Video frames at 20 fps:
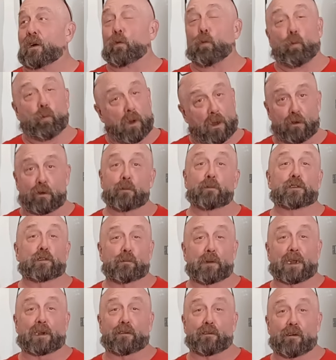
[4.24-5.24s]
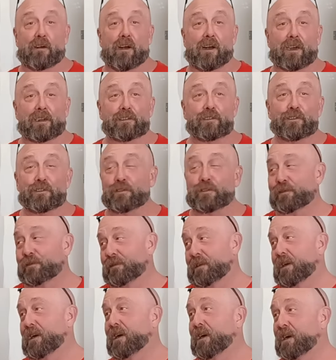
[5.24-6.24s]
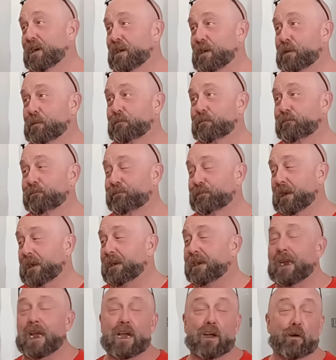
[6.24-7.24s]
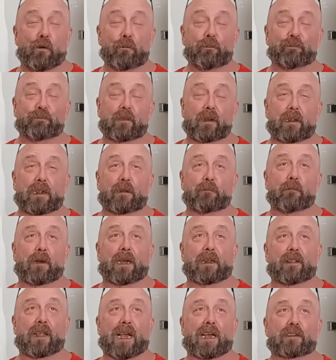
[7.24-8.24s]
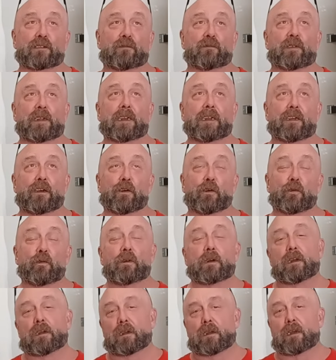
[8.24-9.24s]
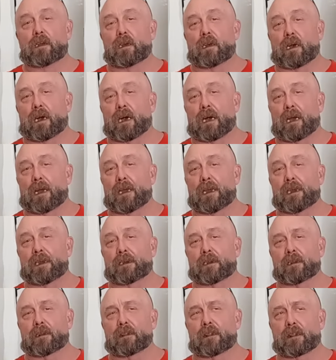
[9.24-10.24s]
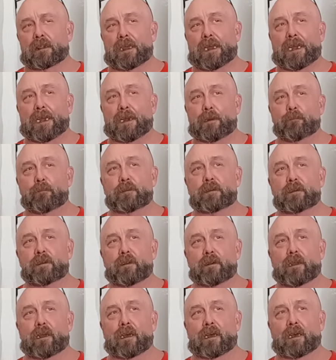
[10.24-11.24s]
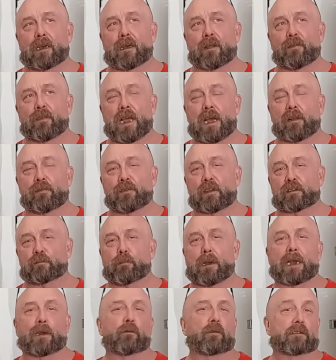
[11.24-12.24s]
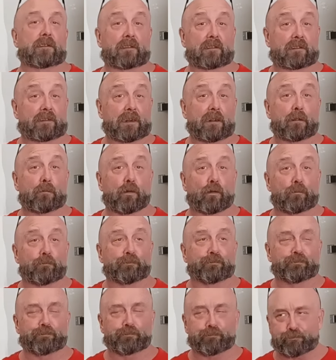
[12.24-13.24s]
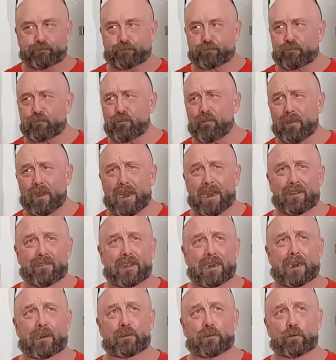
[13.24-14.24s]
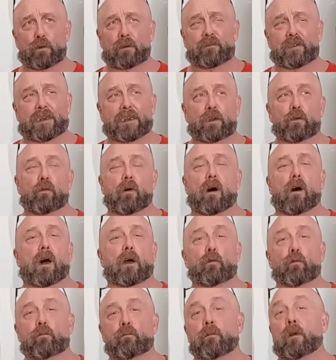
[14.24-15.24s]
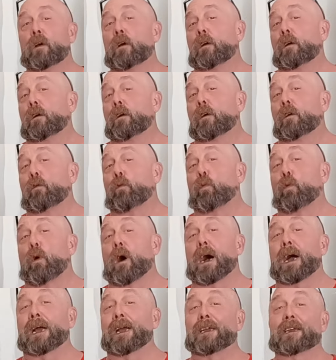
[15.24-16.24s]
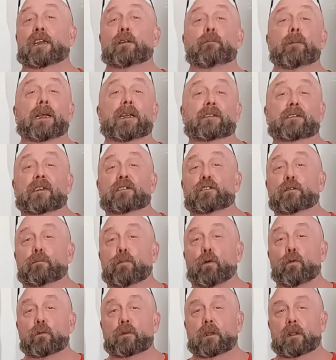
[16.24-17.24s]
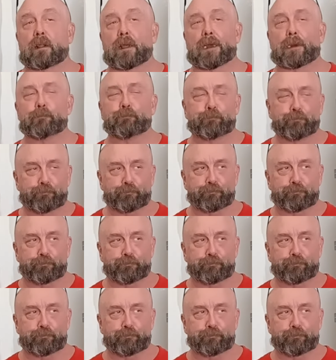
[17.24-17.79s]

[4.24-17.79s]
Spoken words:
Welcome to my garage. Anyhow, in my last video, I claimed that this bike was unstealable and that I'd do a video on why I could make such a bold claim.